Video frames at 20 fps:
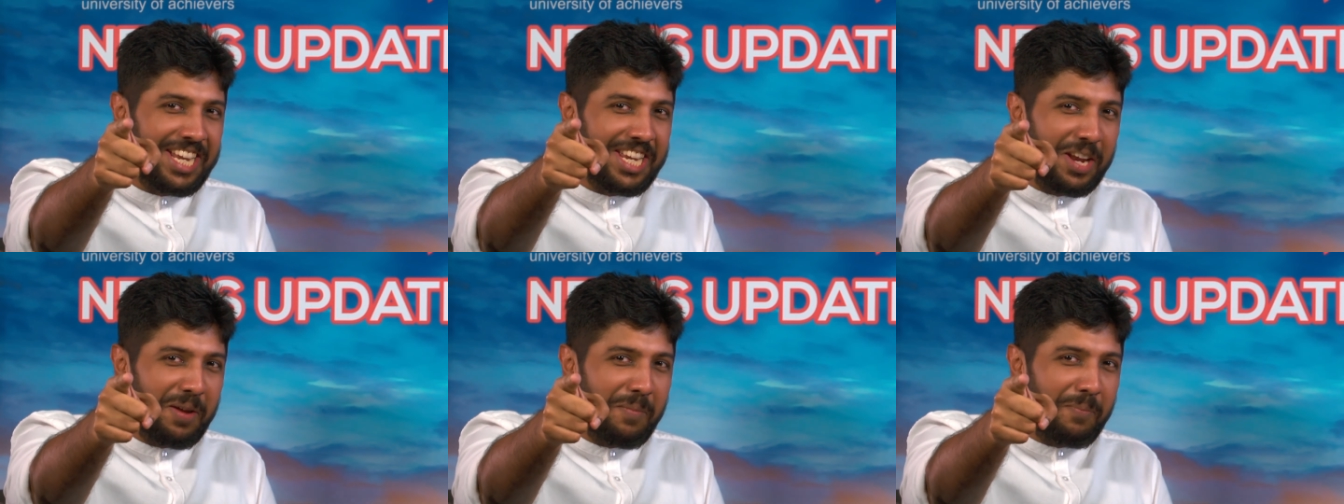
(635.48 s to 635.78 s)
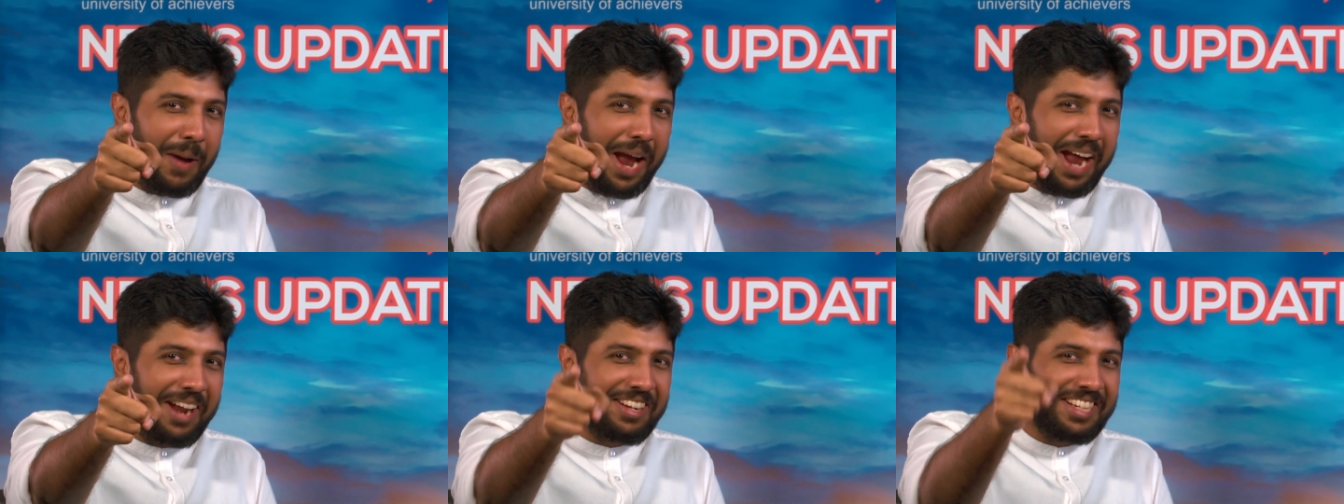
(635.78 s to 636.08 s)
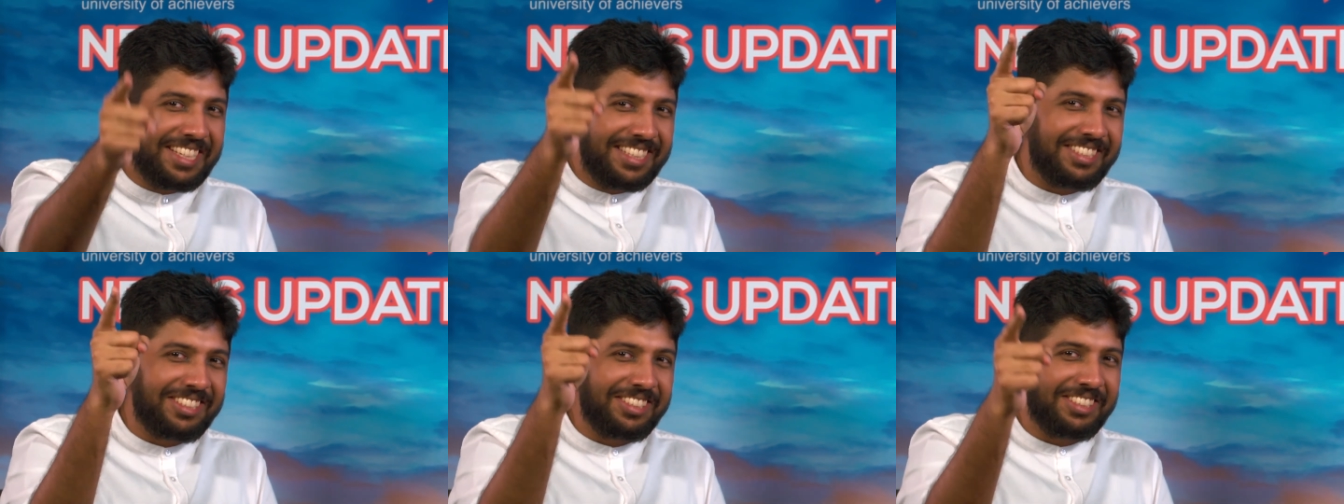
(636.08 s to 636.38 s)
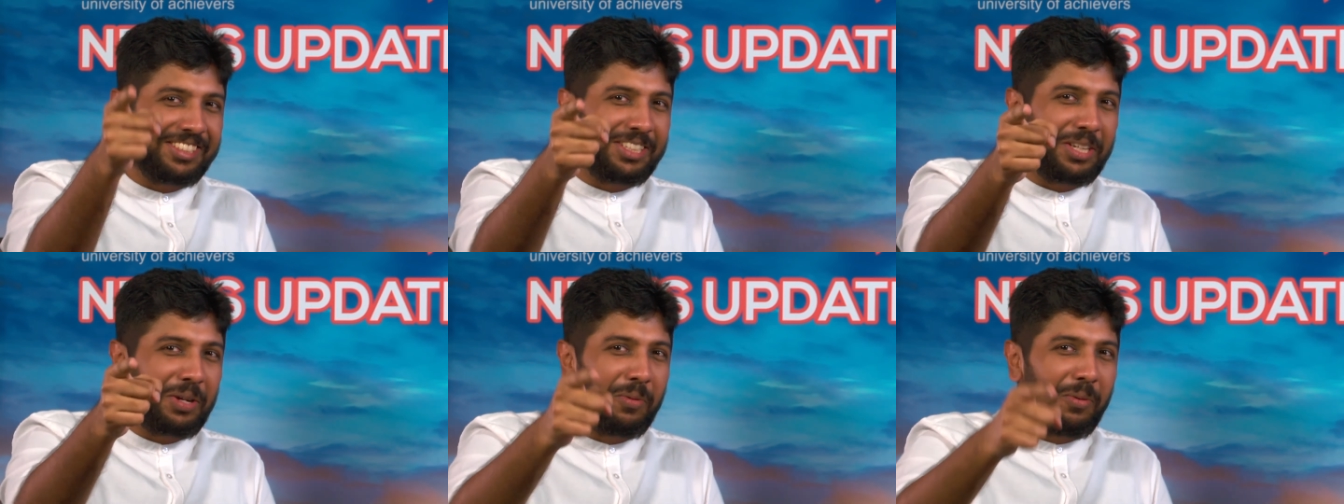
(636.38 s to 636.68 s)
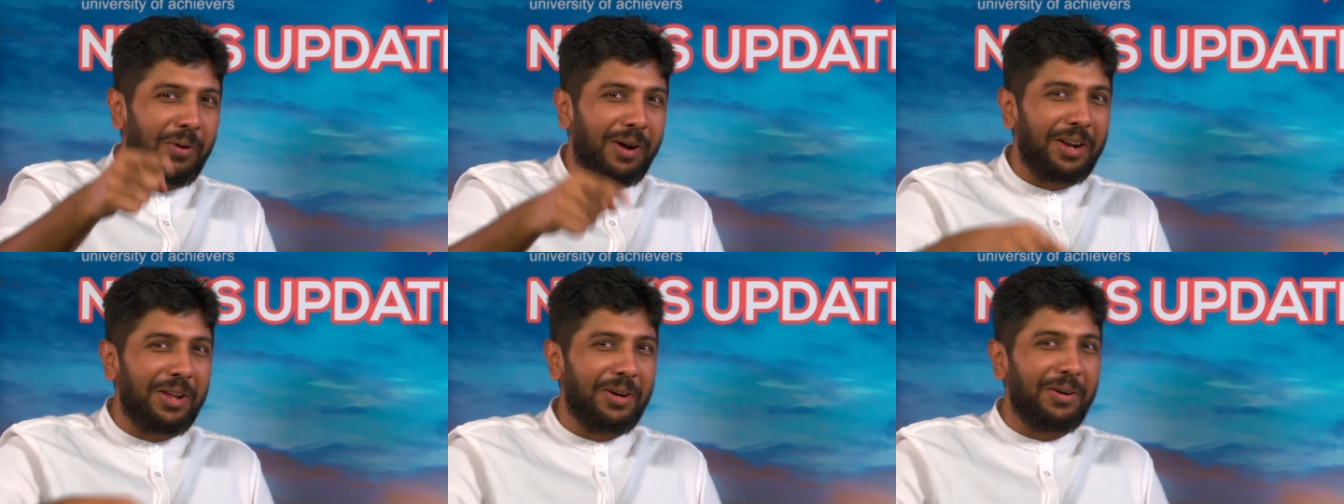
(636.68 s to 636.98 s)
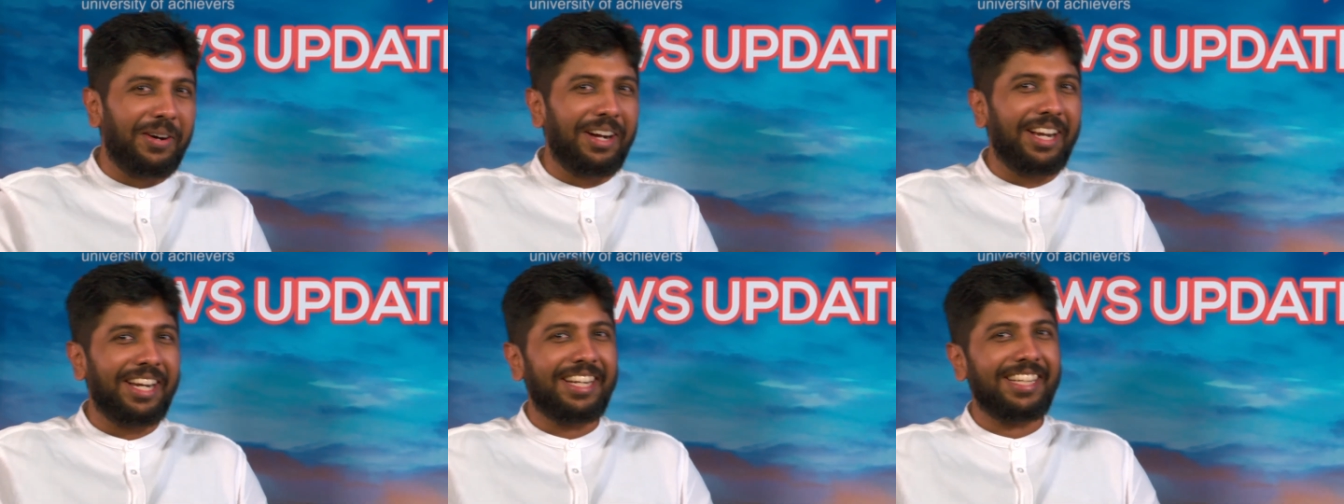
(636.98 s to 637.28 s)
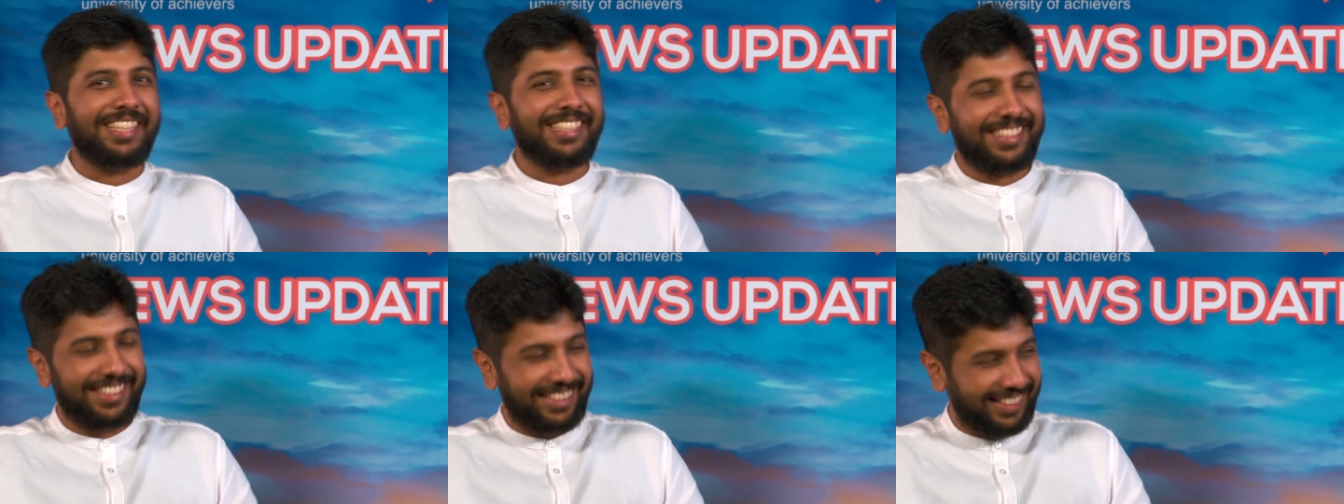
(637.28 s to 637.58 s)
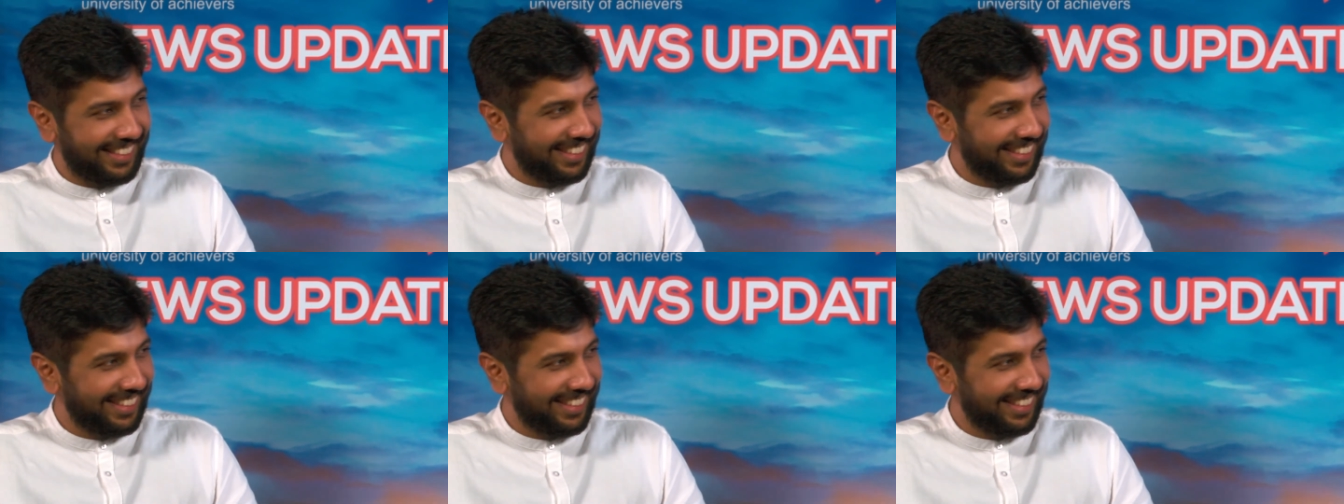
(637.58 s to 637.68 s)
Indian parents, you see, Indian parents,